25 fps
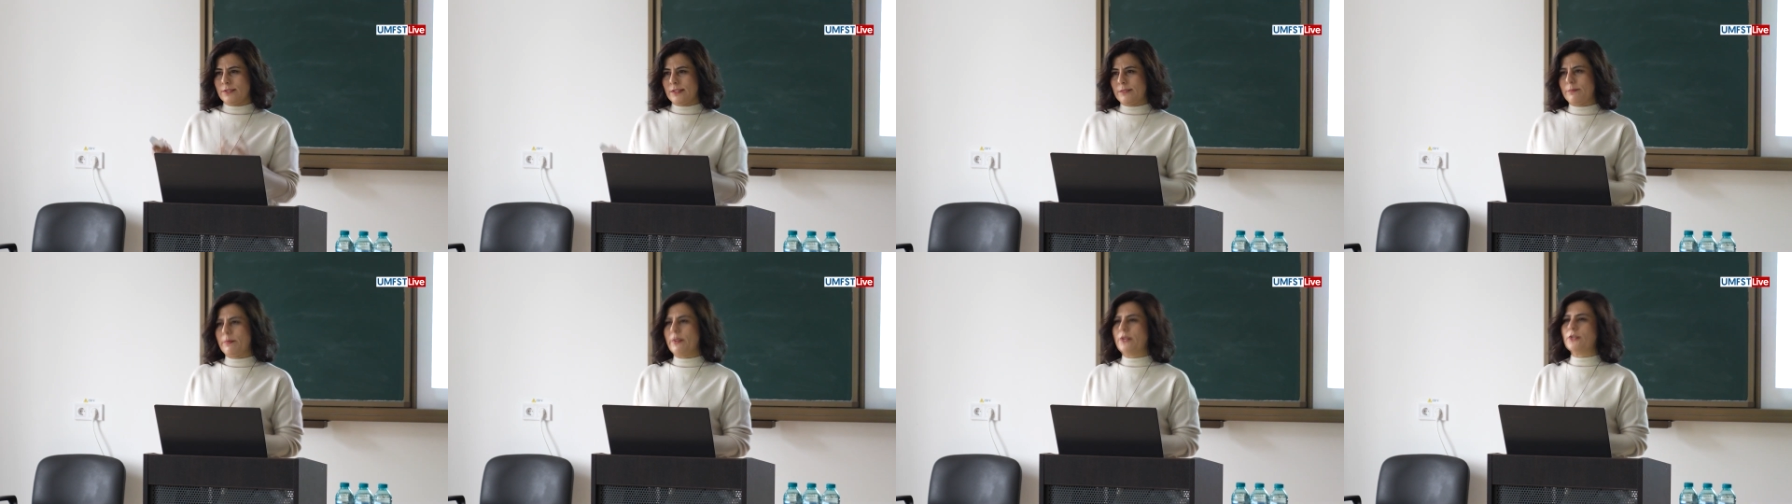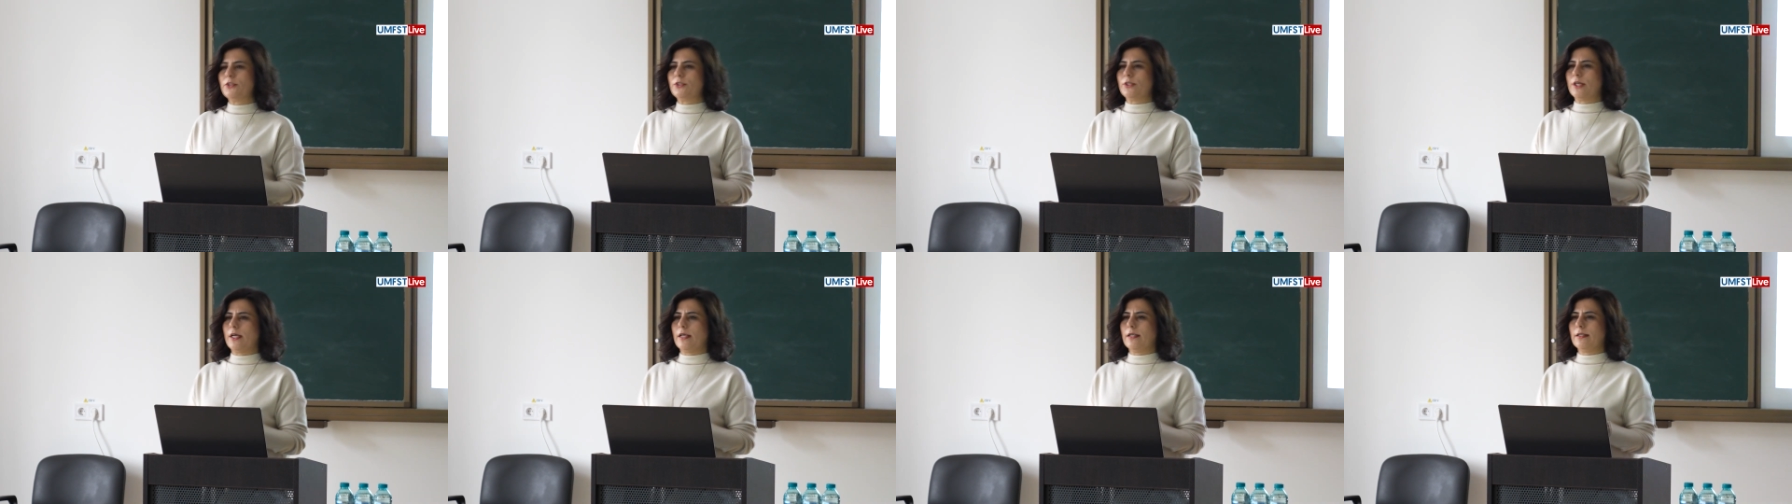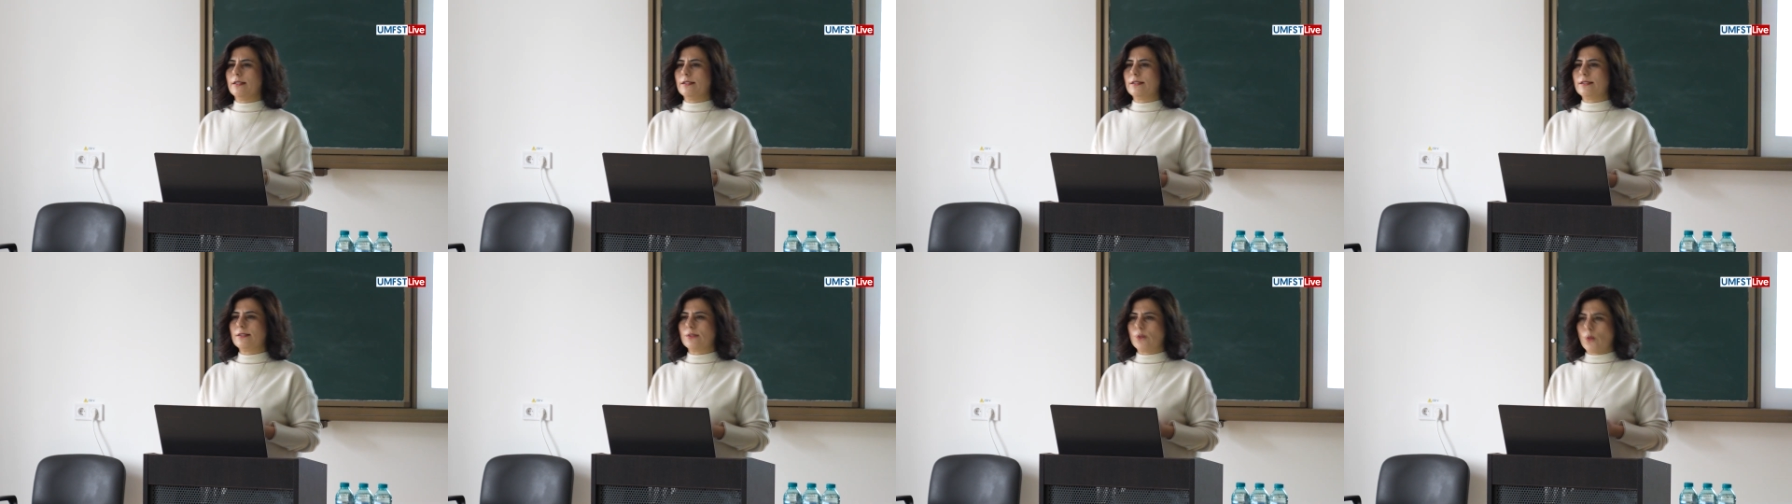
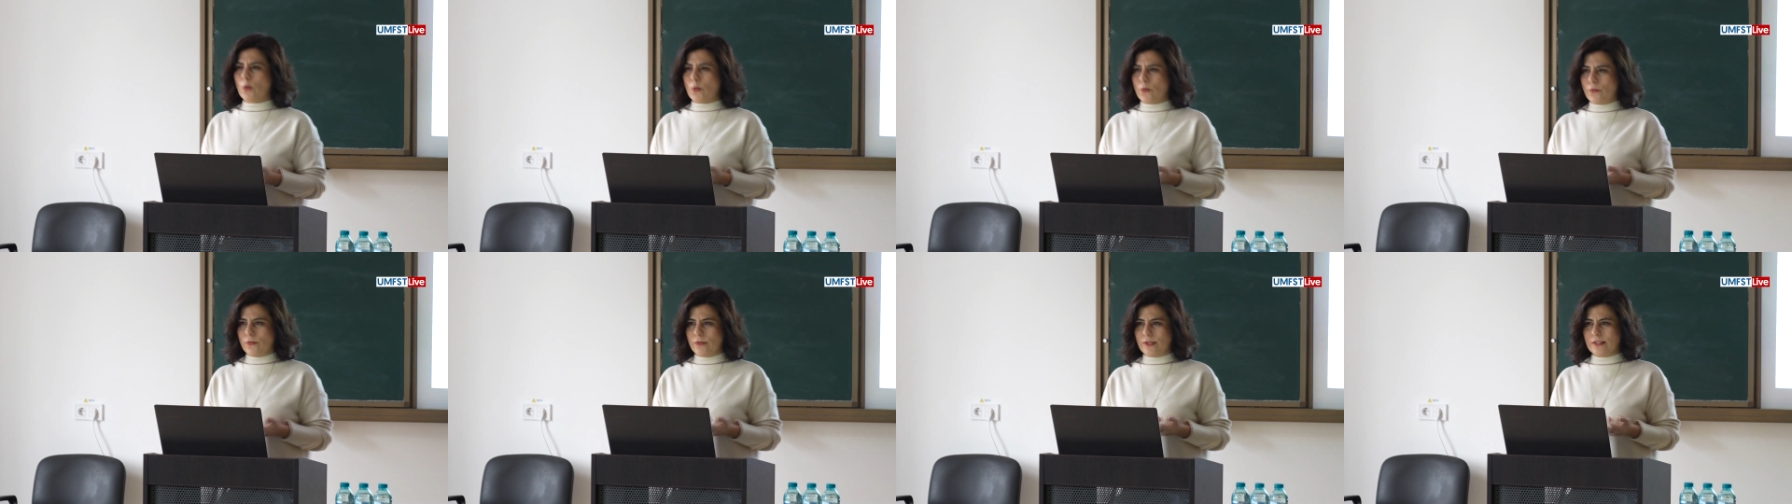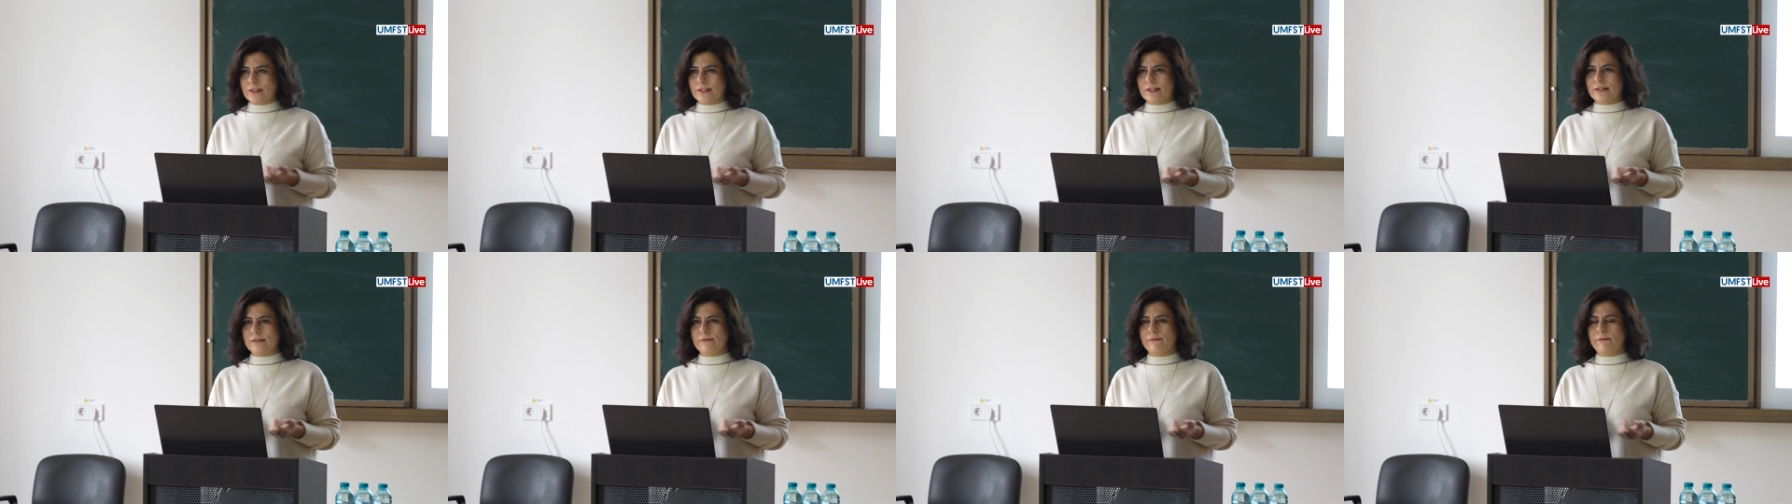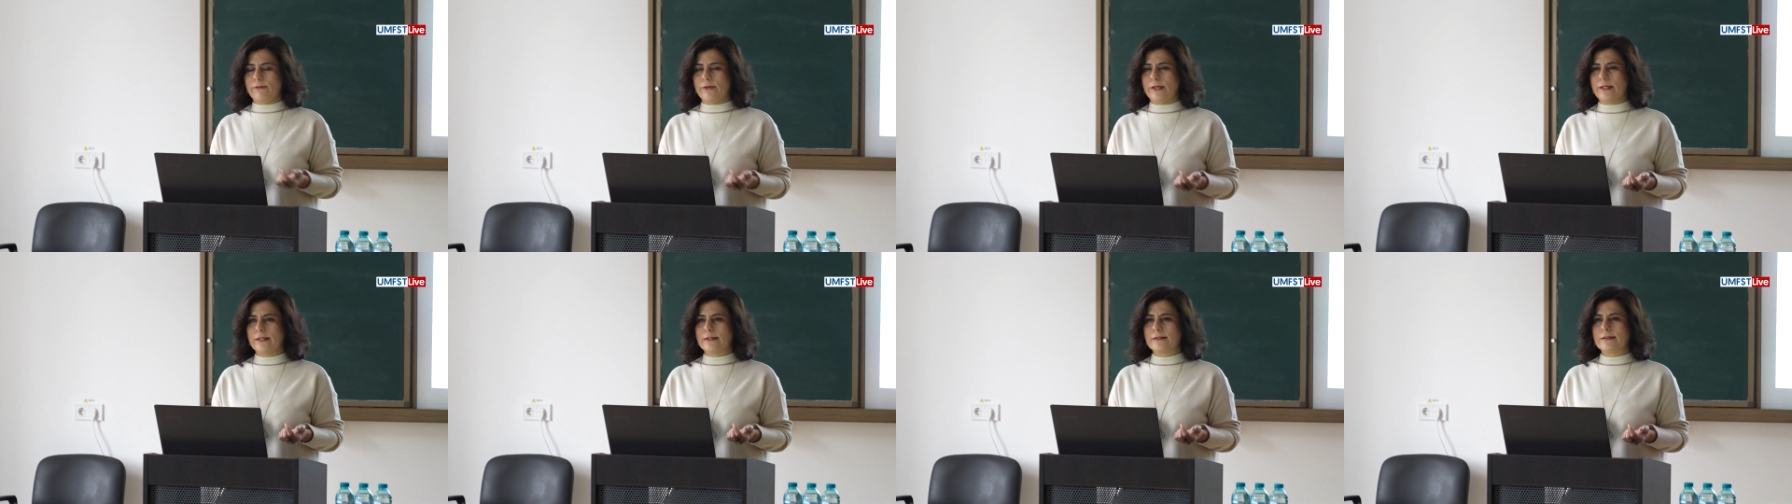specialists on this
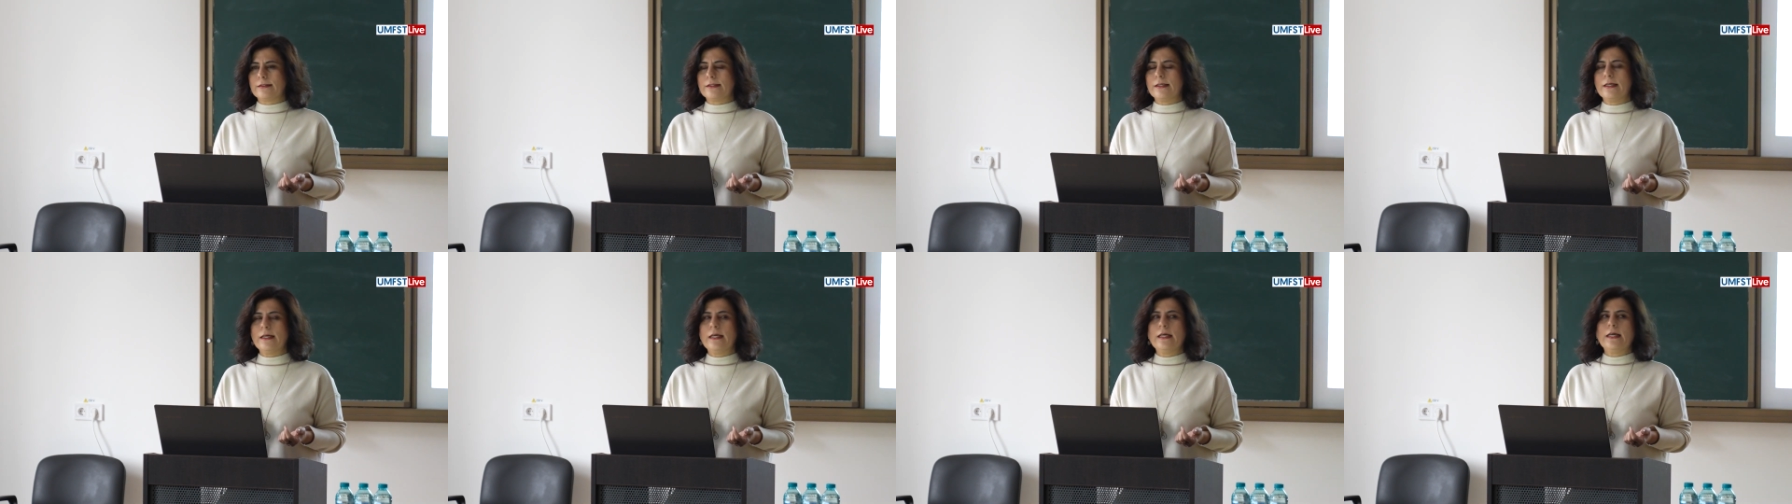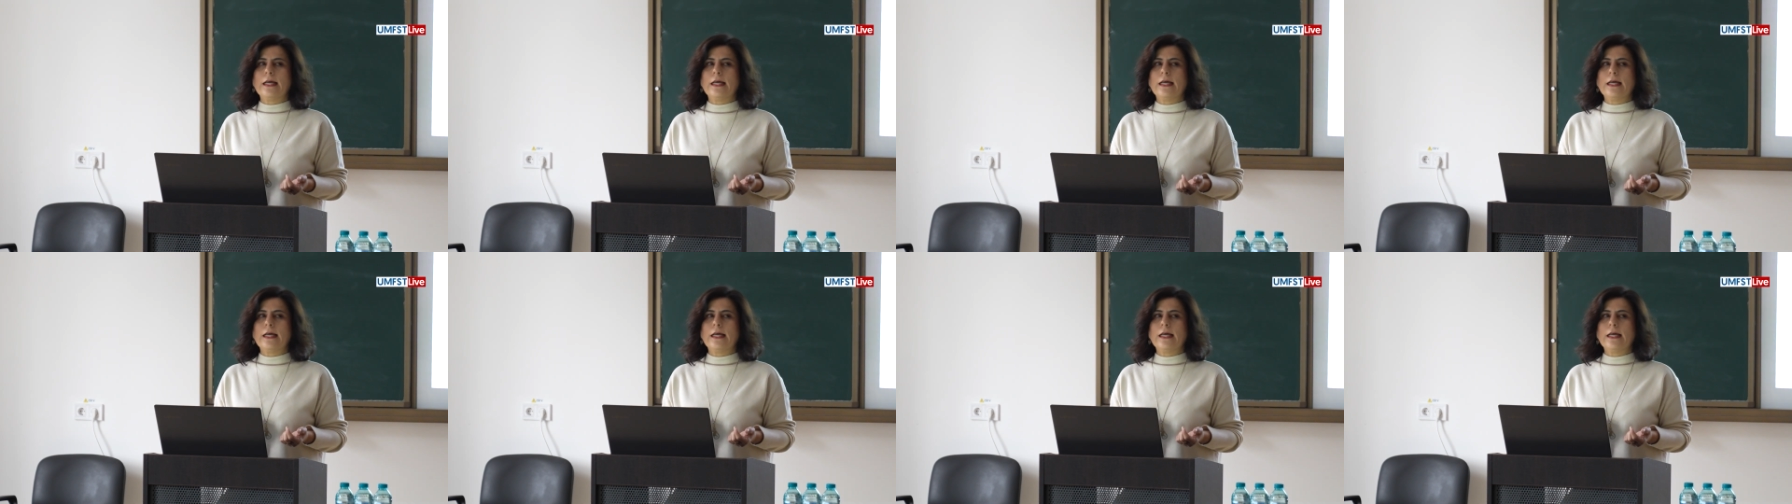field,